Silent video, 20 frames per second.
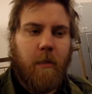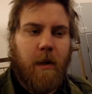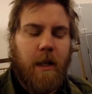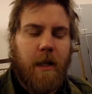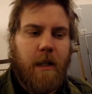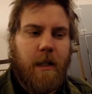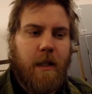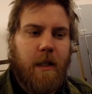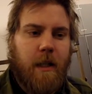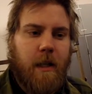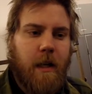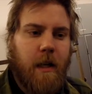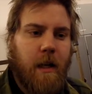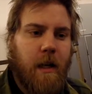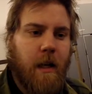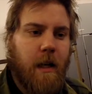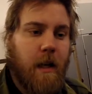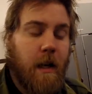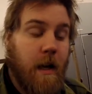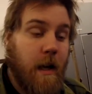but
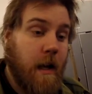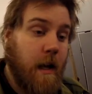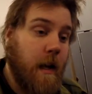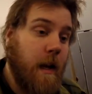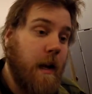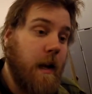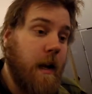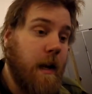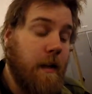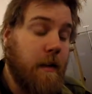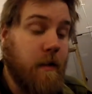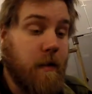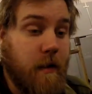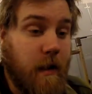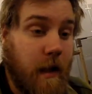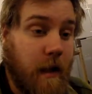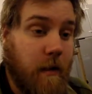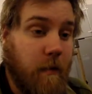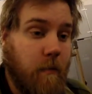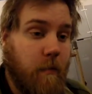as I
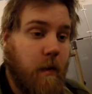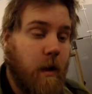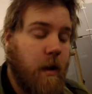said,